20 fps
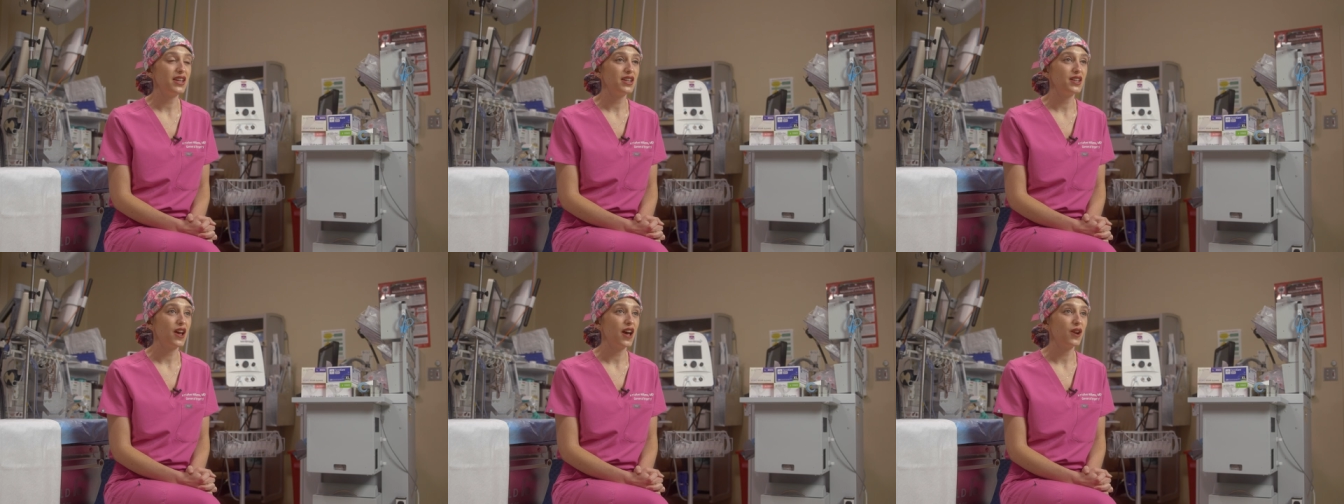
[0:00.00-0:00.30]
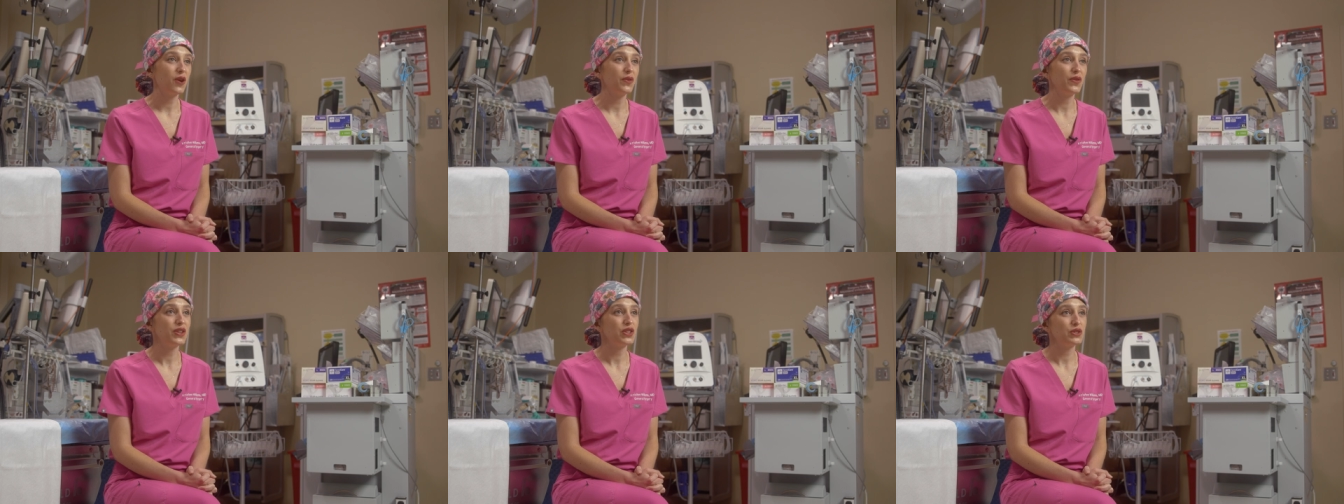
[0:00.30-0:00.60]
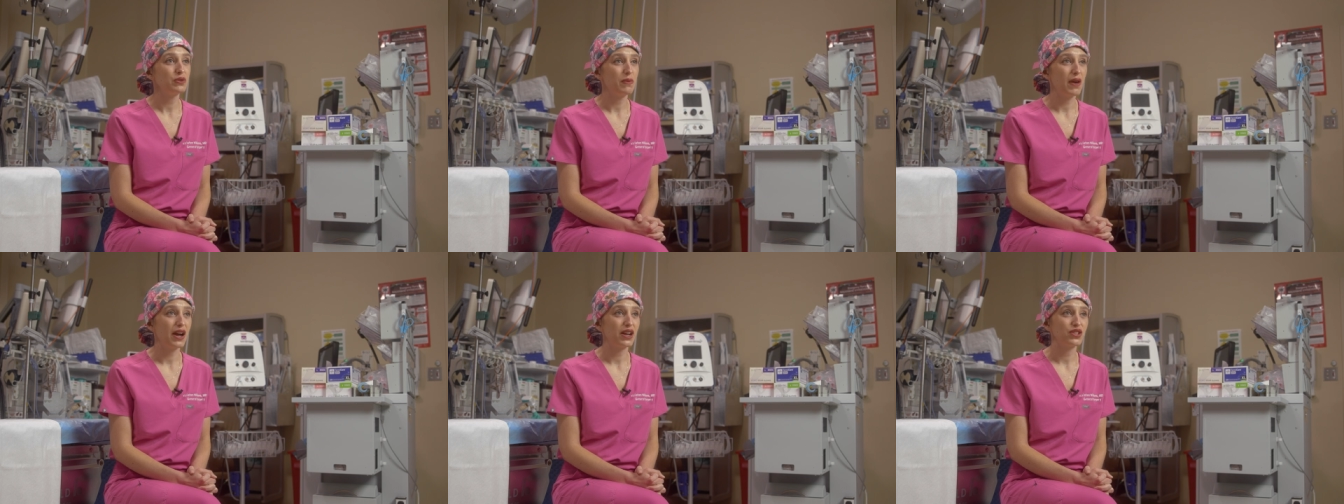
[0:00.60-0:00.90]
think not only
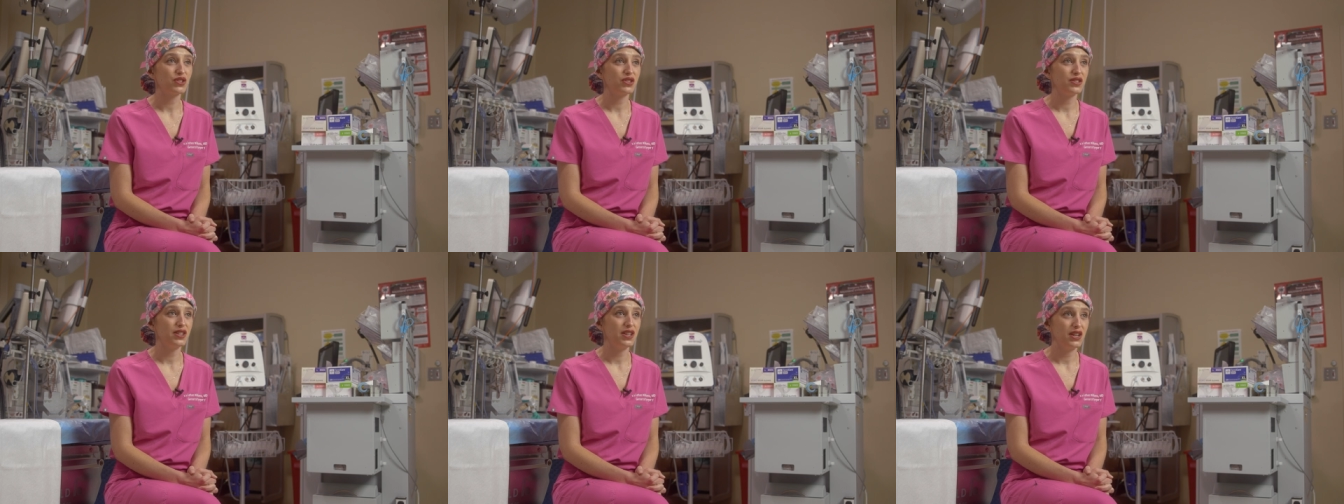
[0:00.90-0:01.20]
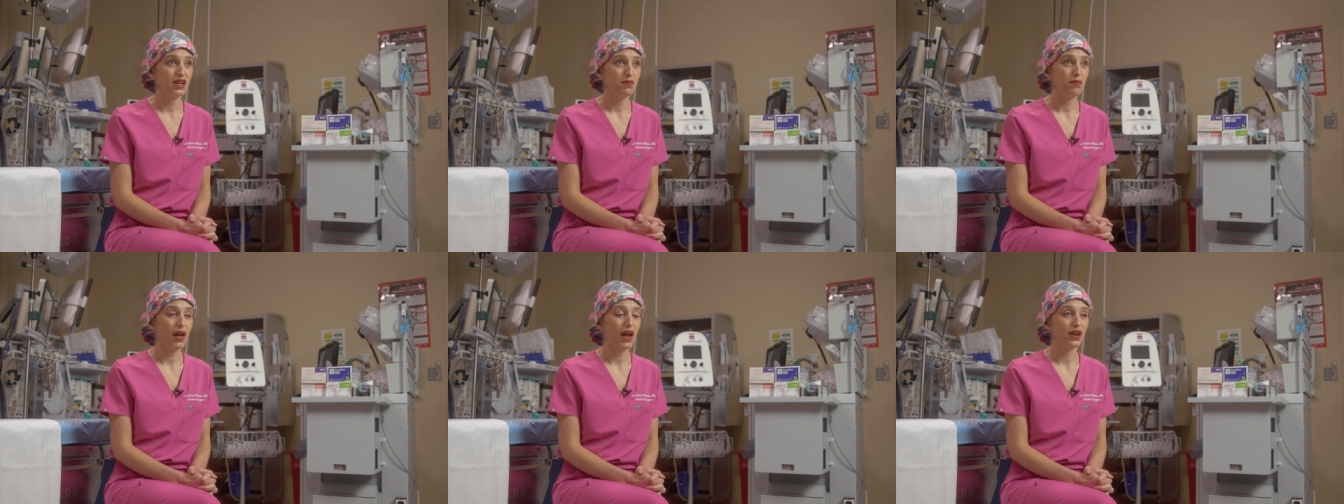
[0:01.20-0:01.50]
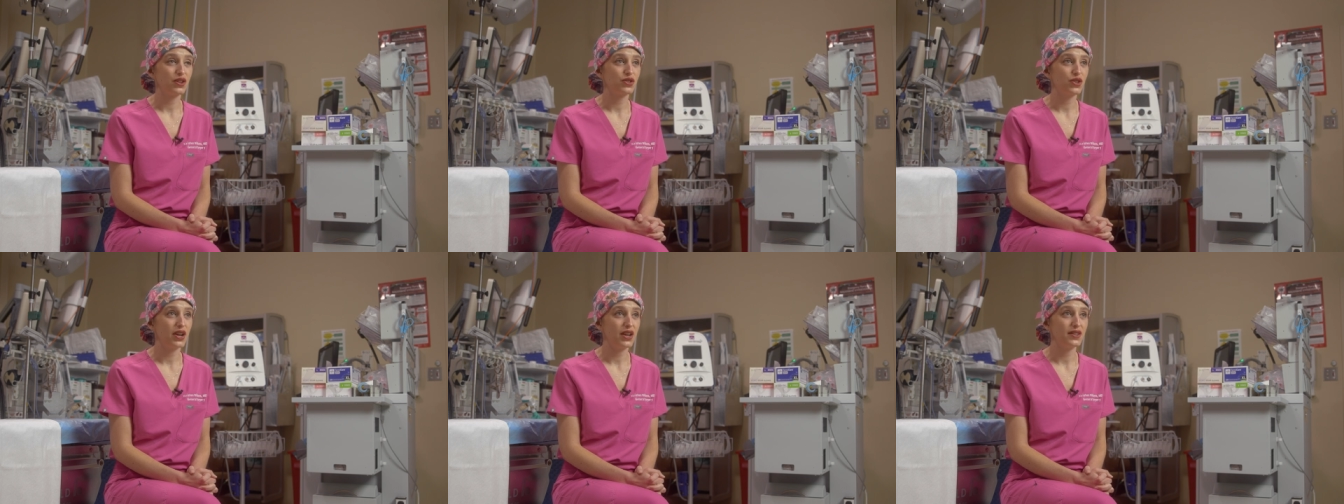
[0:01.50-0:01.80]
do MagSeed and
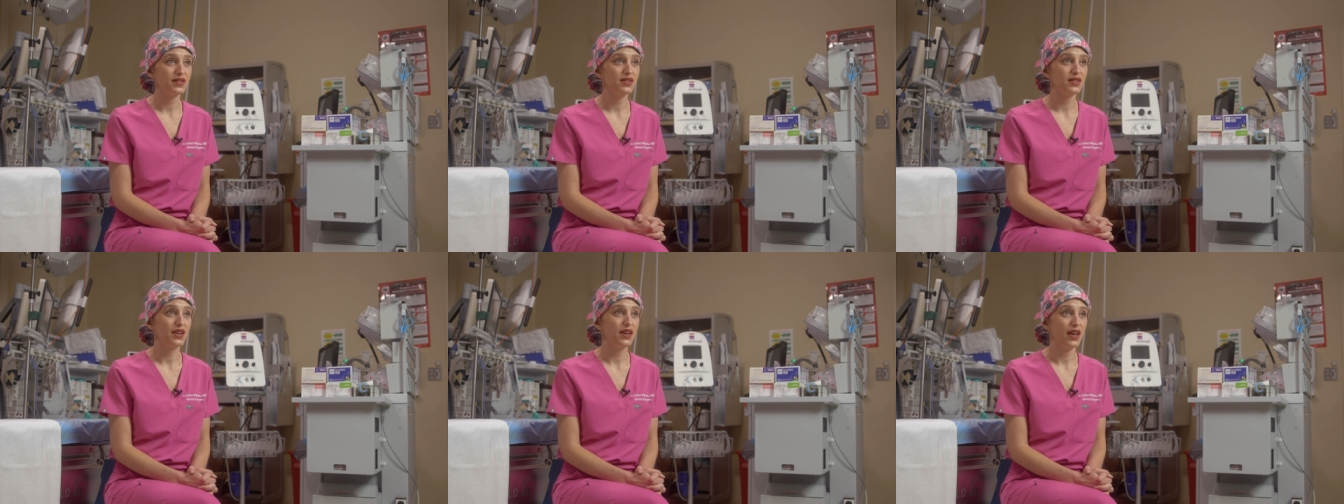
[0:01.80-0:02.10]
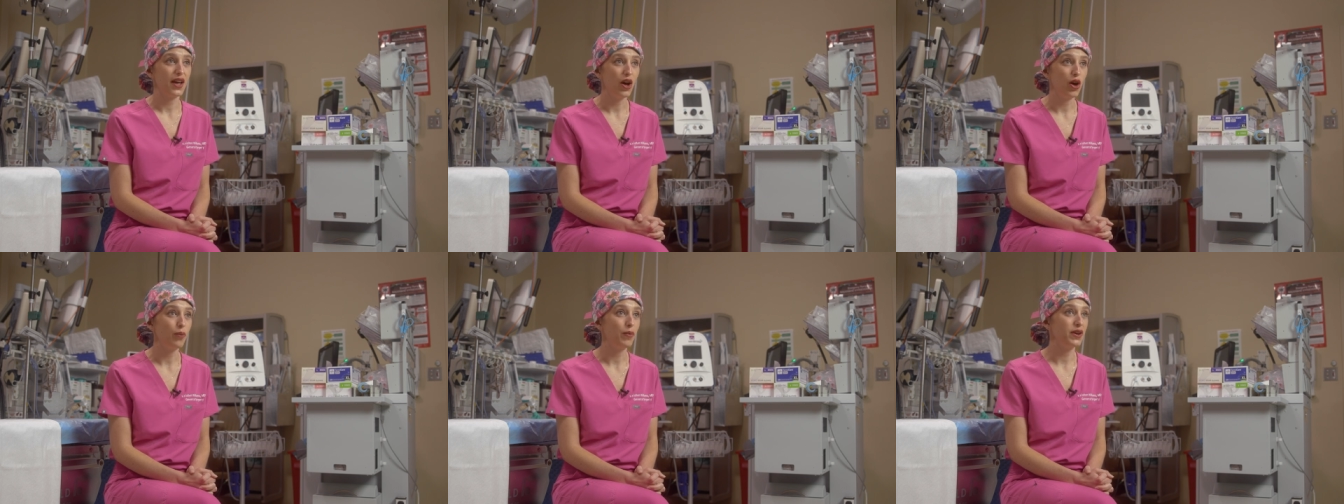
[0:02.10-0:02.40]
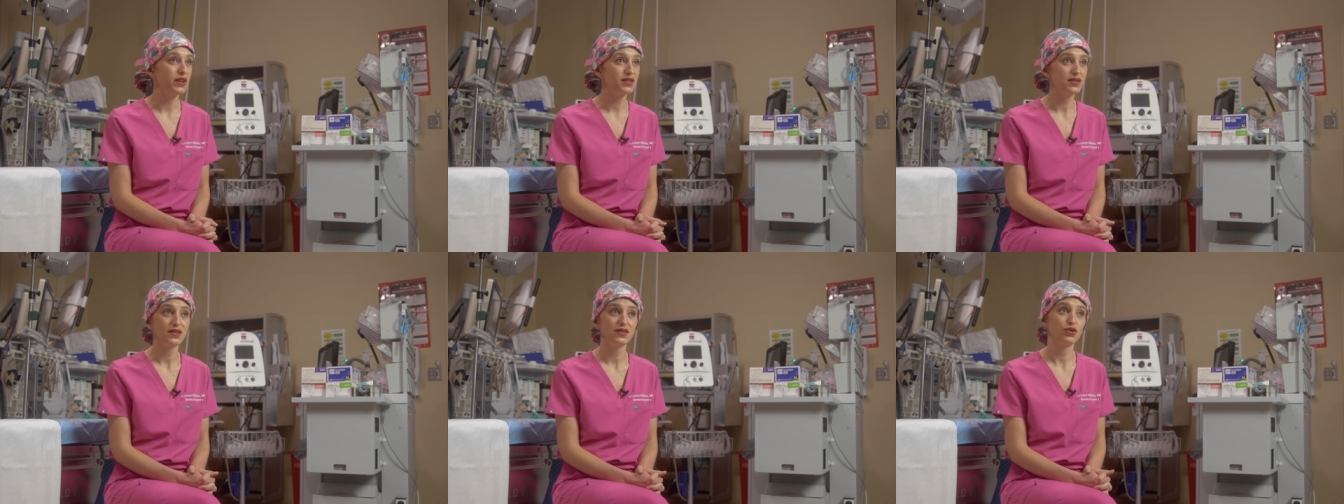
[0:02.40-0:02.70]
MagTrace help
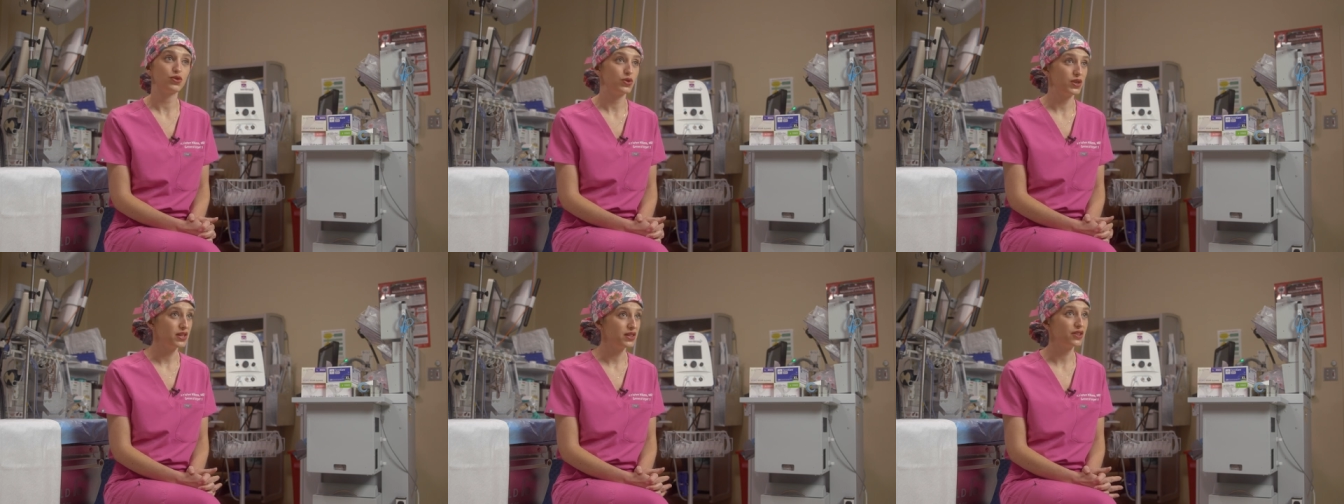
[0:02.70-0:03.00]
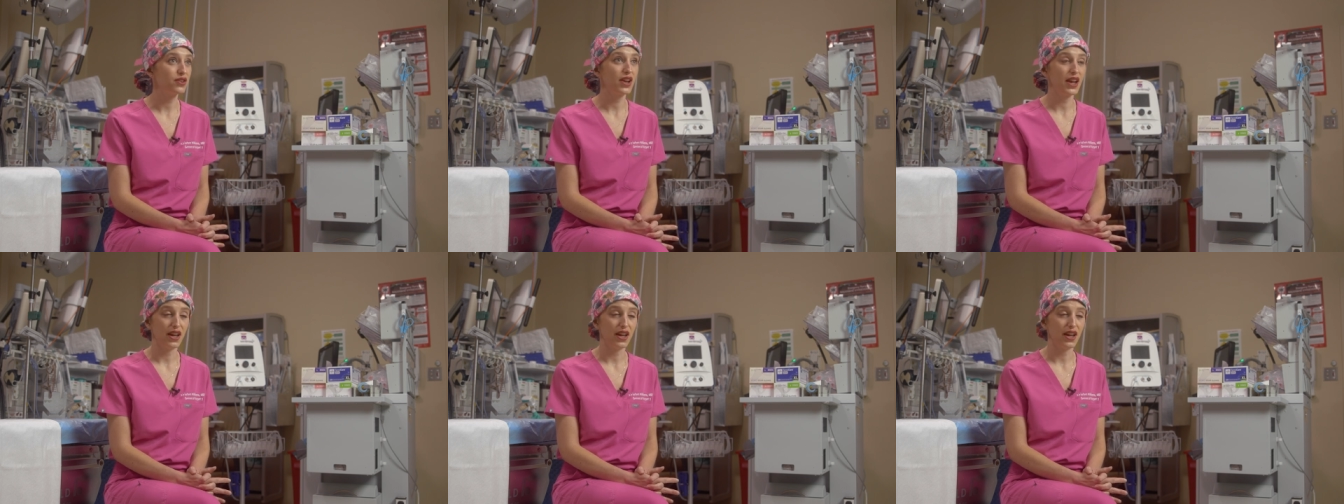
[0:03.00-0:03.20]
us treat their